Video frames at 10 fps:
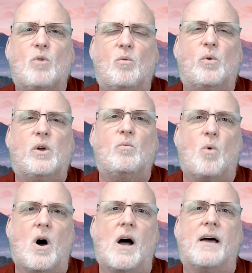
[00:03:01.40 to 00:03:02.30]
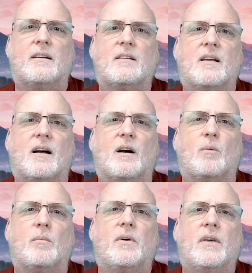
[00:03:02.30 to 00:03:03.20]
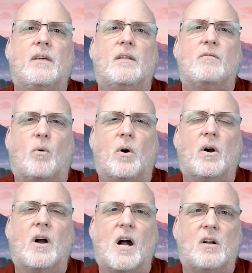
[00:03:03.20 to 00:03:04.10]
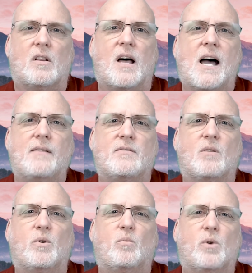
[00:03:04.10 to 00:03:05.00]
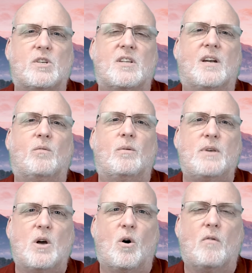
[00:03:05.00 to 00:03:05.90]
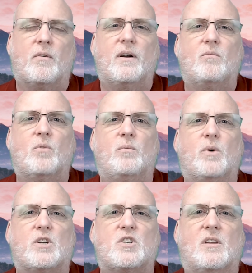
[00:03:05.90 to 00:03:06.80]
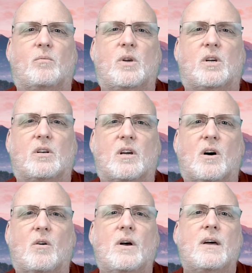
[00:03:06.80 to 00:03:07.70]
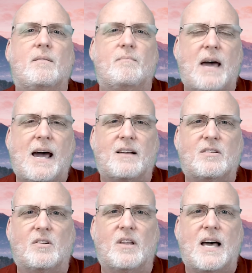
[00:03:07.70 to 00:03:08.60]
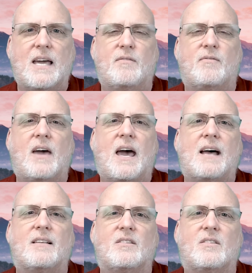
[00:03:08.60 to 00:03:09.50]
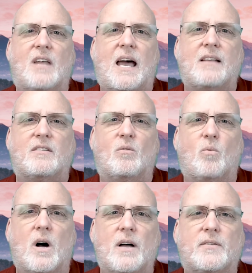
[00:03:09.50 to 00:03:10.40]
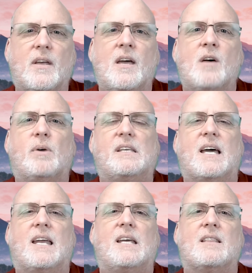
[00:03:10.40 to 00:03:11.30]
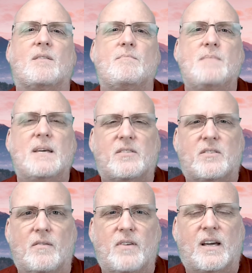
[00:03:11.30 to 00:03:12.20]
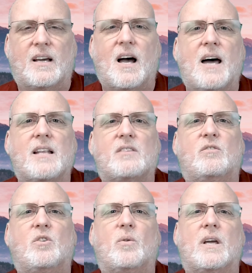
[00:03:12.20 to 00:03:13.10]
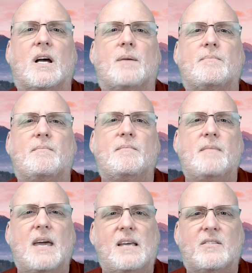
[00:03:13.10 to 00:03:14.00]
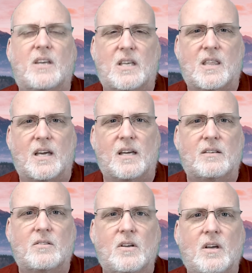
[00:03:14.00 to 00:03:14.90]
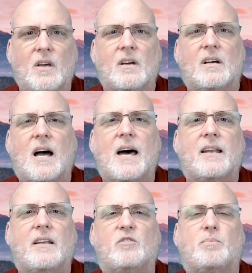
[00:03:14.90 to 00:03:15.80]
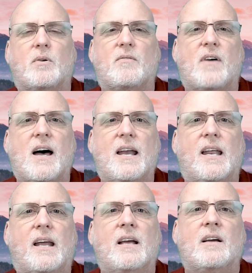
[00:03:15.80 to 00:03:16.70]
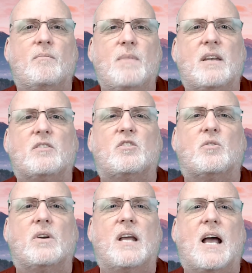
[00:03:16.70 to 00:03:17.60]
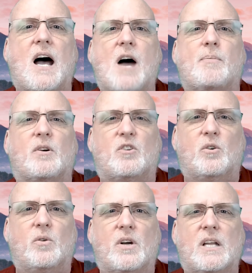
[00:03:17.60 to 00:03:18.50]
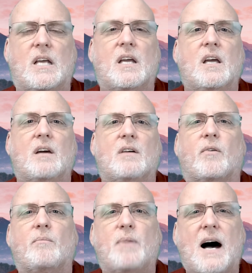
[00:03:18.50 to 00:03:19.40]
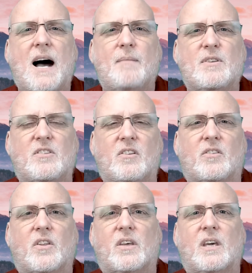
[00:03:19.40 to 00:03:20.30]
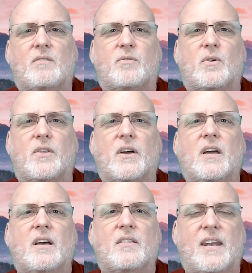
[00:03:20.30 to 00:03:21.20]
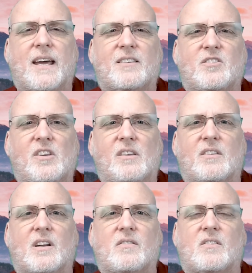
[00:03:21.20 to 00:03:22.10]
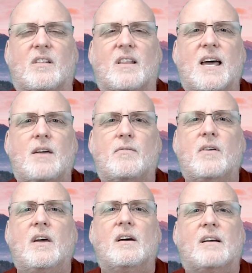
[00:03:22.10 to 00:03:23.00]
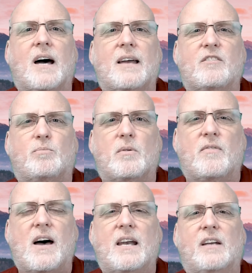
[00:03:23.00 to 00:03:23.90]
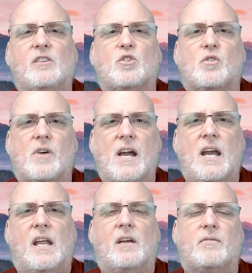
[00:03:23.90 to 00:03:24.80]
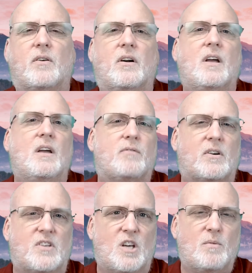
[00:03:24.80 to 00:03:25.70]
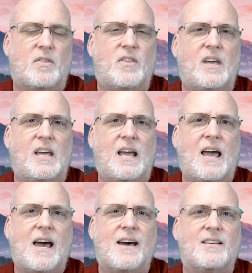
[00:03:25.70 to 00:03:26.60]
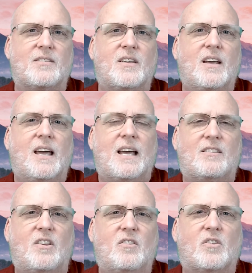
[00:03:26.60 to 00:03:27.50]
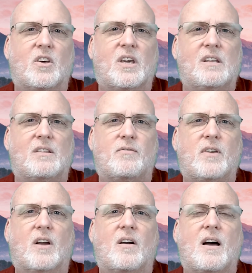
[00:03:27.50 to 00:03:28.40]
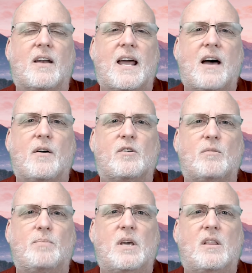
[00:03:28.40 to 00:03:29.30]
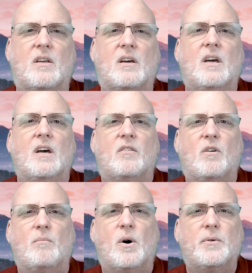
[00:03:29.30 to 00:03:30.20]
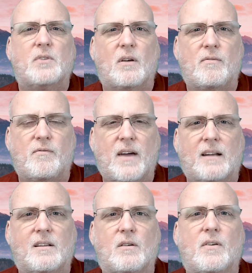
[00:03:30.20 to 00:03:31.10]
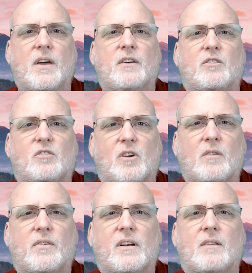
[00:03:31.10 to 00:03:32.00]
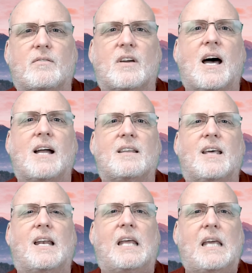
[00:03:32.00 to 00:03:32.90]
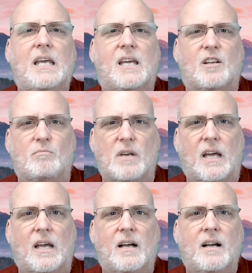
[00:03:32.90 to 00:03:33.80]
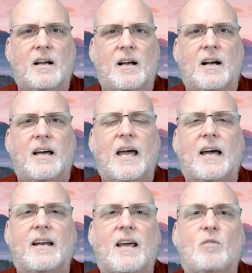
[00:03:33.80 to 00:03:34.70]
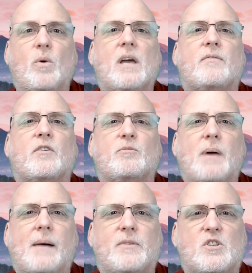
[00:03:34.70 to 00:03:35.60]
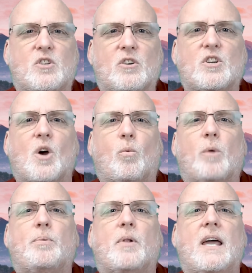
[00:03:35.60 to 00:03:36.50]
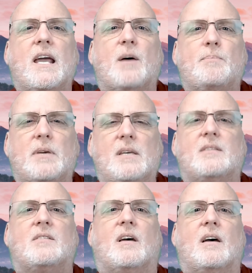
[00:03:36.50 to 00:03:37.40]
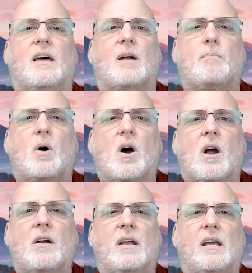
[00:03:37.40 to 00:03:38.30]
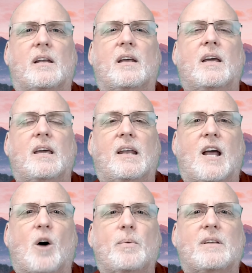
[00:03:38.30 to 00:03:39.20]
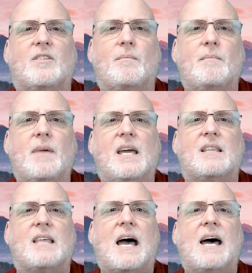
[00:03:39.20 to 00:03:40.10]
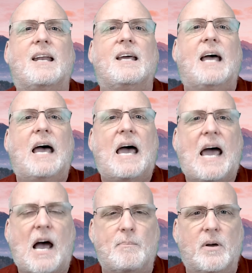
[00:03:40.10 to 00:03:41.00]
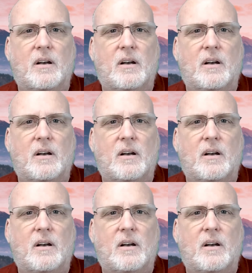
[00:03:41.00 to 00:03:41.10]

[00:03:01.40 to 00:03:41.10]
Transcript: we want. For our lives, and we wish that it would be over, and we wish that we could go back to life as it was. But yet in the midst of it, God is doing amazing things. God is providing ministry opportunity for Bob as he's looking for the next season of his life. God is providing training for Timothy as he's looking to figure out how to be the most effective servant of God that he can be. And we at First Baptist Church, we're playing a piece and a part in helping to make that happen.